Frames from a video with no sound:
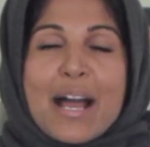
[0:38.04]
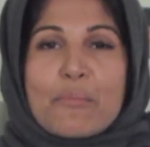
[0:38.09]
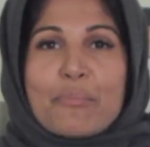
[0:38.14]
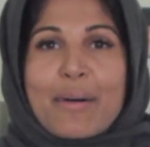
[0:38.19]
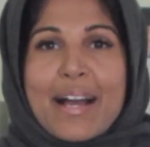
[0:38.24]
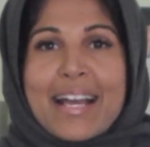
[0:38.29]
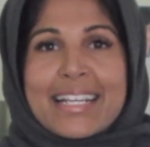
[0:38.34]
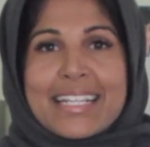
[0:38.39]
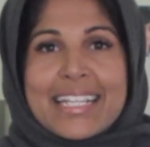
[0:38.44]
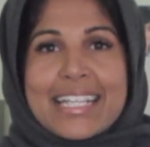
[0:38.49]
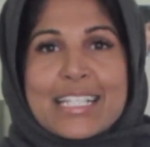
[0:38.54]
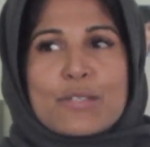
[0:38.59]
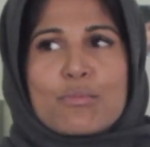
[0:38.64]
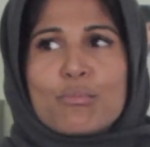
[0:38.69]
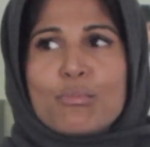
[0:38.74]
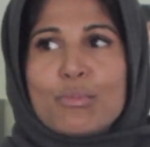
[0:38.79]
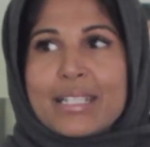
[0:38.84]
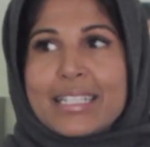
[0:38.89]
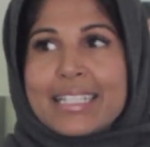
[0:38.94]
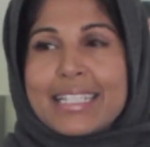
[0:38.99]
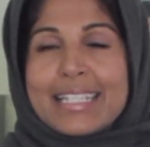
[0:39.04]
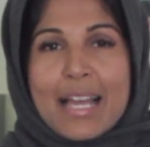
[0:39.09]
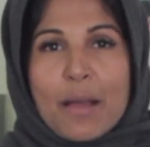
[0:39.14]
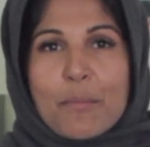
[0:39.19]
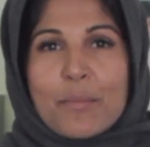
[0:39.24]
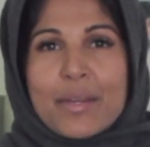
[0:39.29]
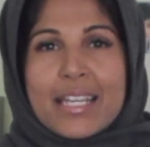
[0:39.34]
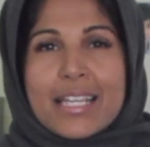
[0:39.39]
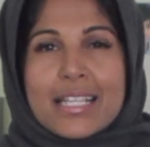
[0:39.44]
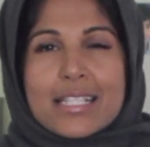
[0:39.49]
but it's really
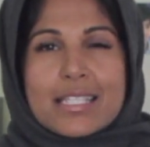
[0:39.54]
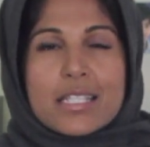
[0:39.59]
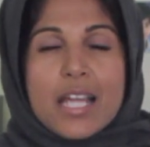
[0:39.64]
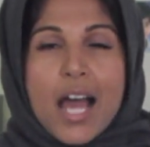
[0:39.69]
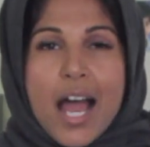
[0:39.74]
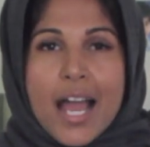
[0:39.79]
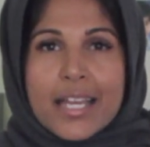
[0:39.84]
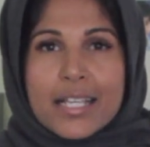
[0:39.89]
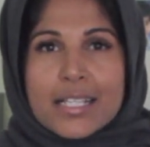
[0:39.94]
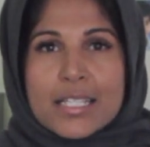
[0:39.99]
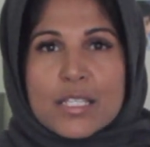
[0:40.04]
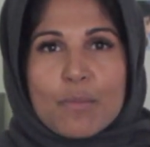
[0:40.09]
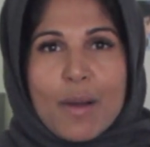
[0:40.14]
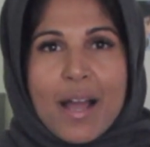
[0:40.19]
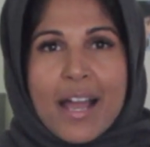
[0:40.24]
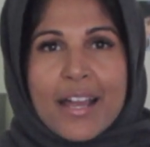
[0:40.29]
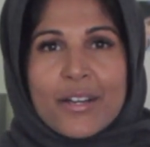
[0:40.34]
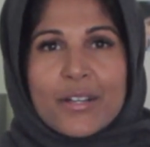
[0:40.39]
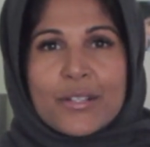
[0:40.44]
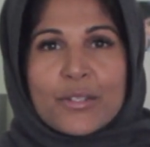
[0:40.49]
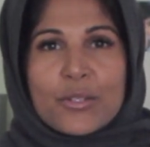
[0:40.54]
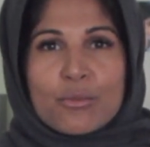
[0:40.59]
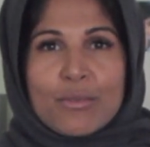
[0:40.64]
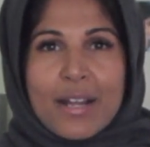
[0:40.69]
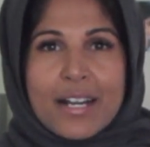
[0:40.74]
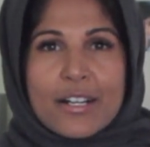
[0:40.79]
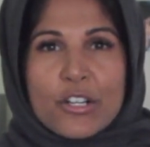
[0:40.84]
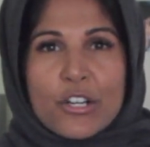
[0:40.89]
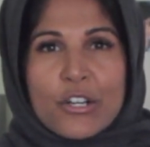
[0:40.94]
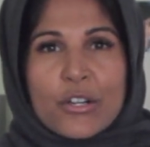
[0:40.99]
yummy. It's Thai inspired, the
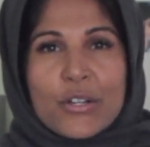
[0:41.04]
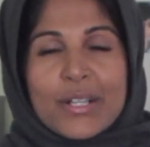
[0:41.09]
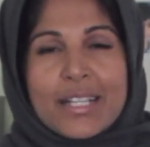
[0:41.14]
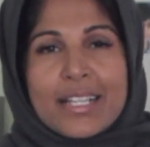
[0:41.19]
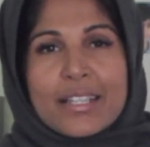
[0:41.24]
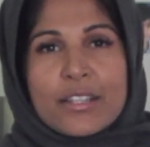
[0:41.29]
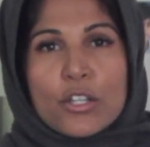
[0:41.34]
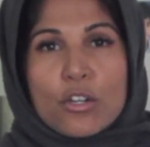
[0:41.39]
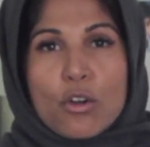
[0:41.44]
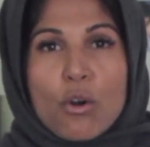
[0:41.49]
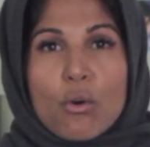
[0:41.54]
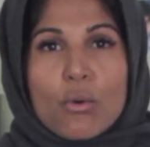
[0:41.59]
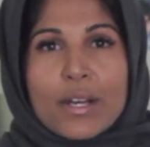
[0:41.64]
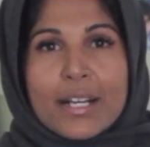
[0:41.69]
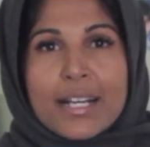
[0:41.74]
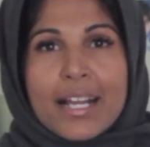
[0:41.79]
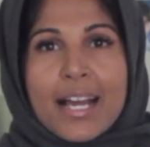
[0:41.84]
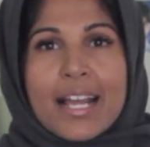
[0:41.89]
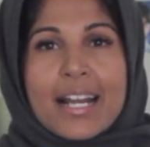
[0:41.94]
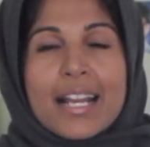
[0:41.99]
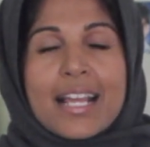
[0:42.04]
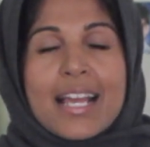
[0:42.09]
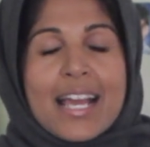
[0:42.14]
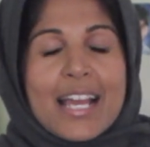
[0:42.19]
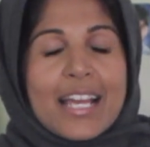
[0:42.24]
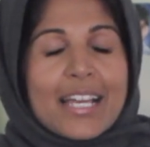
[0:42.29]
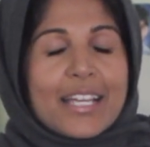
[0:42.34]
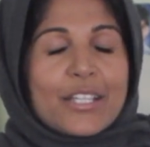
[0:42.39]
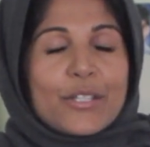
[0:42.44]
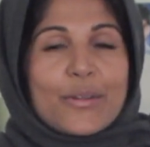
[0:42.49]
red curry and the coconut.
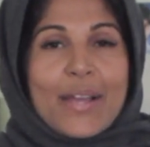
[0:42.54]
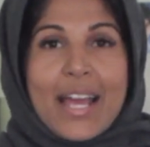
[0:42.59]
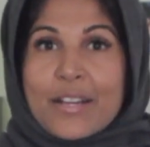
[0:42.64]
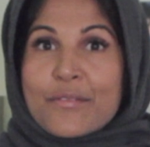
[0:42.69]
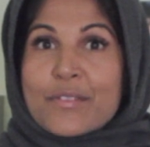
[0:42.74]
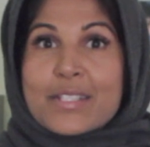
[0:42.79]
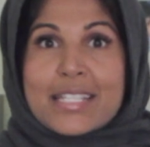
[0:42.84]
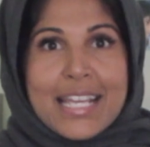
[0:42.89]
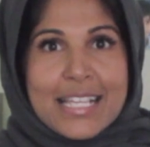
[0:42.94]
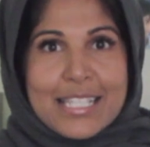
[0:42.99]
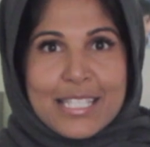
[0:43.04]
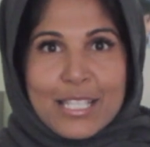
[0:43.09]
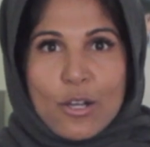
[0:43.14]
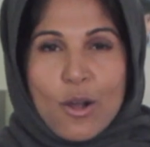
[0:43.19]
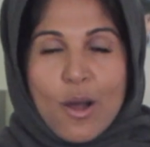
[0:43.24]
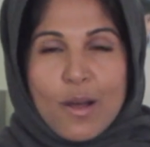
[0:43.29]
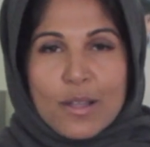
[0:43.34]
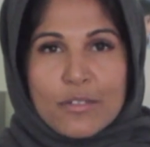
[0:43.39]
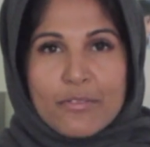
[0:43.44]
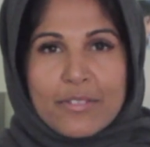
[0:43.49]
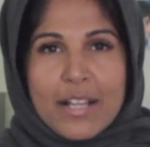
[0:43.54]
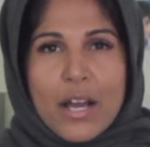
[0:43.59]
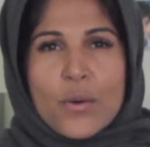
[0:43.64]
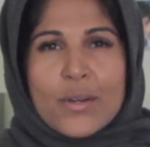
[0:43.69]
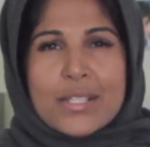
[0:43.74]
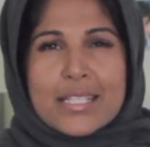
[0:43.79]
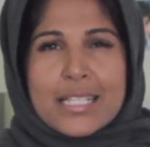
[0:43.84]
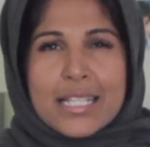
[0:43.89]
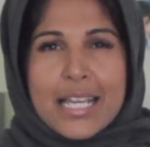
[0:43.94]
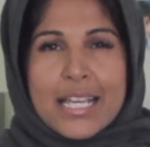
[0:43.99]
You can't even taste the cauliflower.
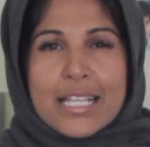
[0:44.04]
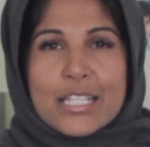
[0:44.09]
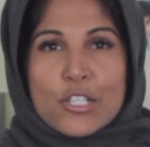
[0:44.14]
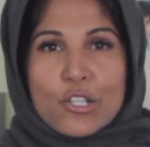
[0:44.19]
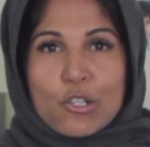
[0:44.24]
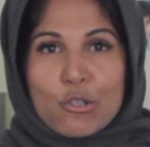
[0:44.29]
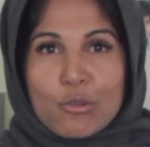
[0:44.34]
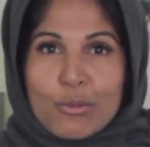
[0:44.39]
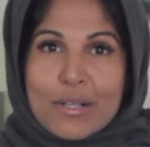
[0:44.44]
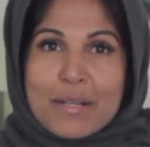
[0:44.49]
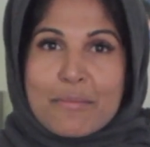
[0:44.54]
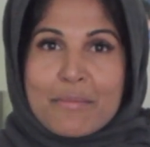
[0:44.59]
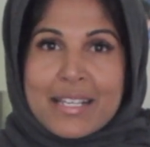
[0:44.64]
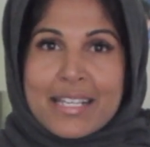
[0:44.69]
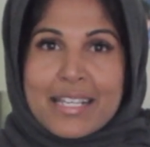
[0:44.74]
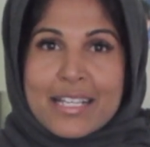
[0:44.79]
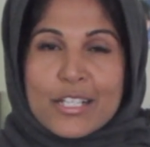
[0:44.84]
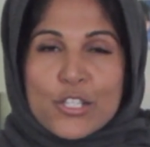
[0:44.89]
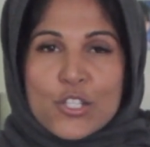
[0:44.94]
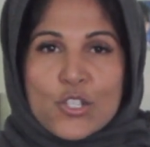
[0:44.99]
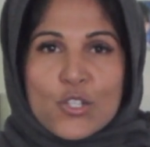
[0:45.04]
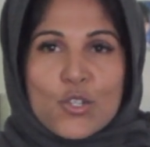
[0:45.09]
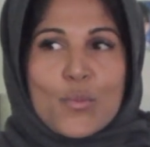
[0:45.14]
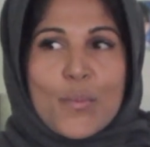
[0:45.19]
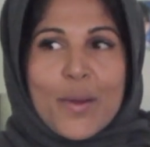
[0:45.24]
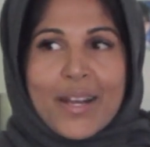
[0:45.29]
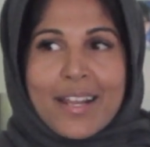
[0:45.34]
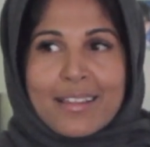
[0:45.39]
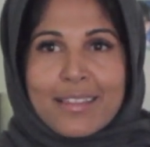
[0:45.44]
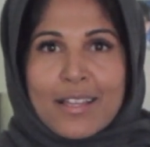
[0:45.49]
It's a nice creamy soup,
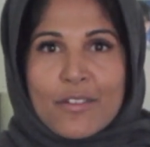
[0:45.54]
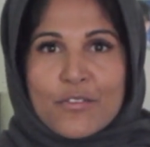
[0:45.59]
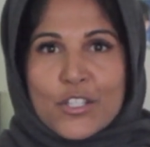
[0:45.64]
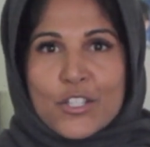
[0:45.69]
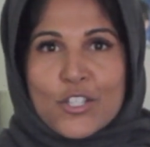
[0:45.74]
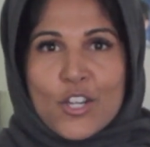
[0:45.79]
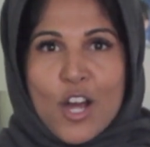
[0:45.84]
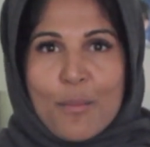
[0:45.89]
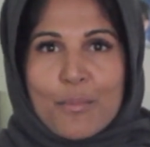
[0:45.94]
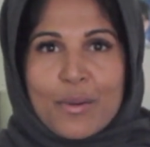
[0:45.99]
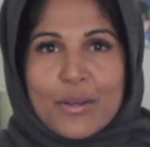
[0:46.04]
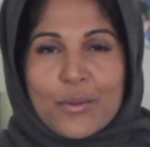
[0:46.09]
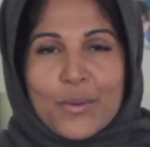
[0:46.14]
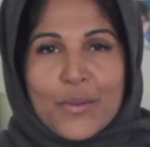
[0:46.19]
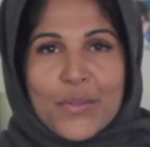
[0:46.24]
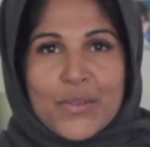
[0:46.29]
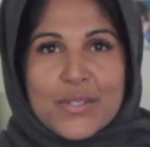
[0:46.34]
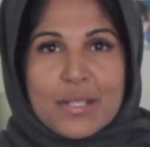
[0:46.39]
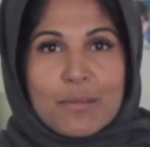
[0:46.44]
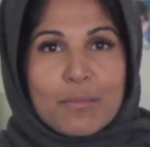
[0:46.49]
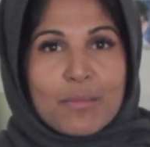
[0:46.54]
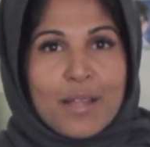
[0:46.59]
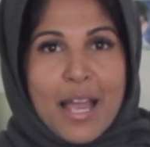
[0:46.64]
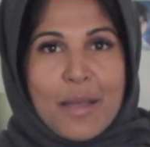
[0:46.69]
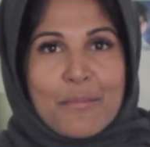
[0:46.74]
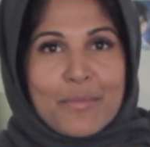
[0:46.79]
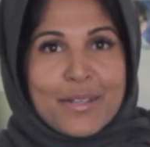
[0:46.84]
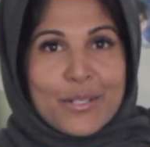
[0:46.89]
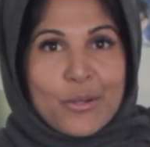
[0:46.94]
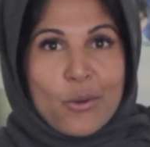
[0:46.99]
and I love to top it with some
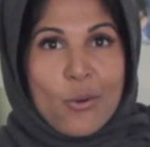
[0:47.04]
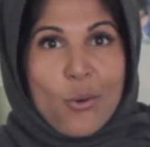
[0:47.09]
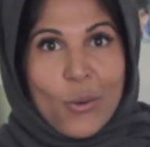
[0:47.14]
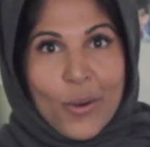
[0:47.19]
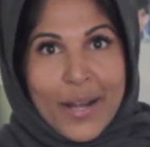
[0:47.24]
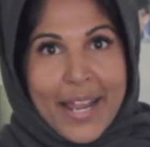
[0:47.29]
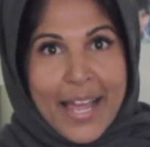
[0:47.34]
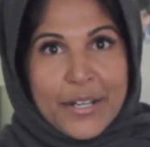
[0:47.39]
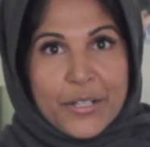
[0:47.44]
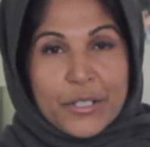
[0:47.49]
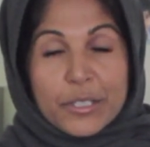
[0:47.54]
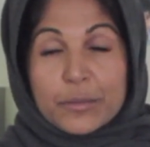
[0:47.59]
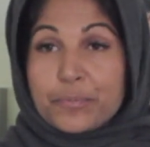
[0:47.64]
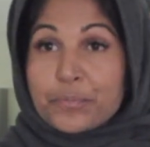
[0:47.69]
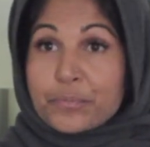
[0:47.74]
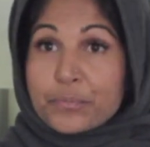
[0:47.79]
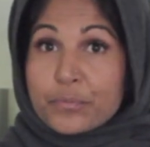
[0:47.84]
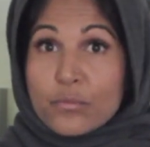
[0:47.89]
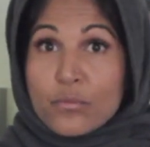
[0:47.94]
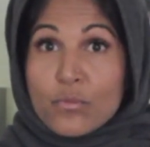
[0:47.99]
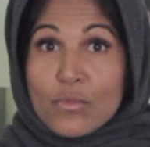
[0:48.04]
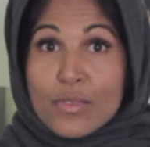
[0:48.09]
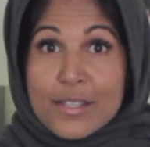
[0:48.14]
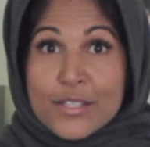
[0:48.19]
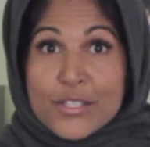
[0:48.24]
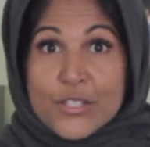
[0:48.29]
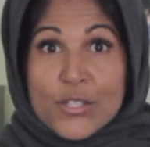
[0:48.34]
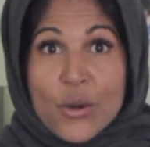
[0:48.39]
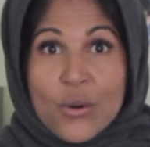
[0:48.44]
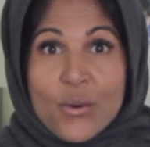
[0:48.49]
lime and coriander.
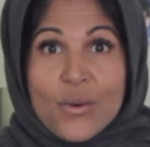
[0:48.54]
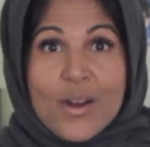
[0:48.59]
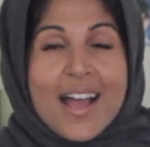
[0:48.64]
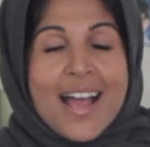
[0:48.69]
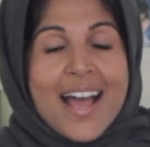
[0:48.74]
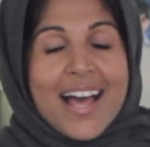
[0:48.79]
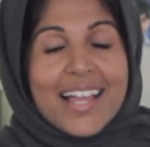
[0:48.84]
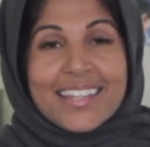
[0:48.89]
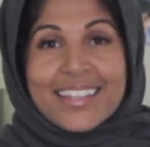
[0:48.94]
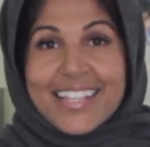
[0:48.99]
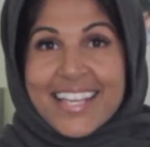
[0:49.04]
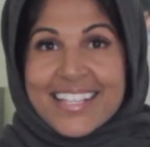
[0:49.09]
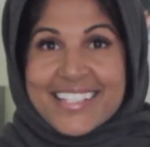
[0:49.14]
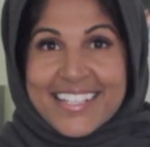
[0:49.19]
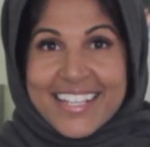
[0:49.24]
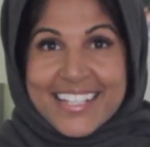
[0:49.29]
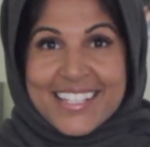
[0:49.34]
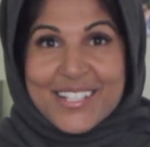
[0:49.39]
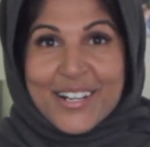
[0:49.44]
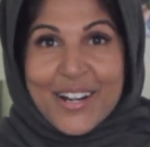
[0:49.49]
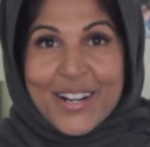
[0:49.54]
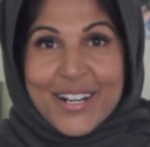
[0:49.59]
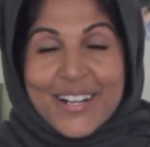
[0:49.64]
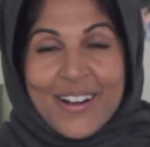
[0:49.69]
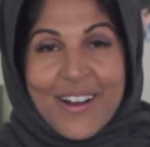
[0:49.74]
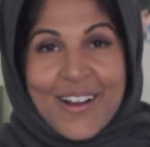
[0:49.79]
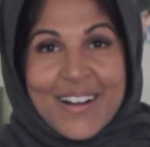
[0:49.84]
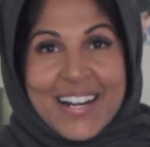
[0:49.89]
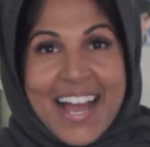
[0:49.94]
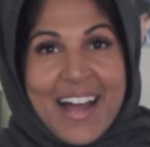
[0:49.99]
So let's get started
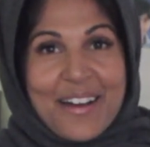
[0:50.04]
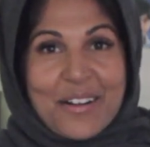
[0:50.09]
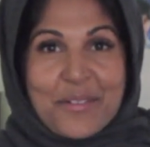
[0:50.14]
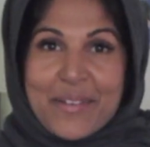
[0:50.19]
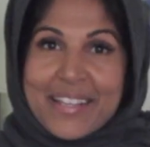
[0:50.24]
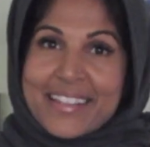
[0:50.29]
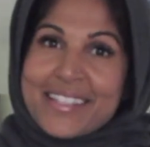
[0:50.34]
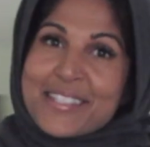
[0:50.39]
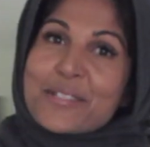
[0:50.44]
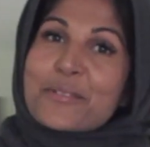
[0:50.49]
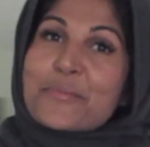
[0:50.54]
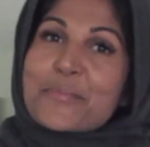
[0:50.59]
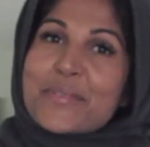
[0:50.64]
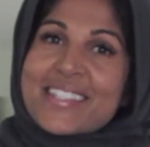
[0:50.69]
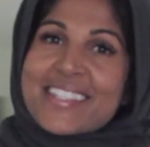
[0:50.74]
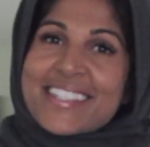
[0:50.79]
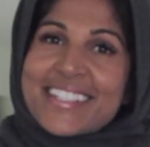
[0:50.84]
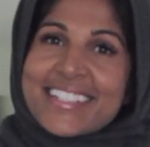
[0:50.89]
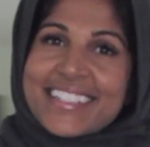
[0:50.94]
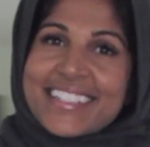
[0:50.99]
on how to make the soups.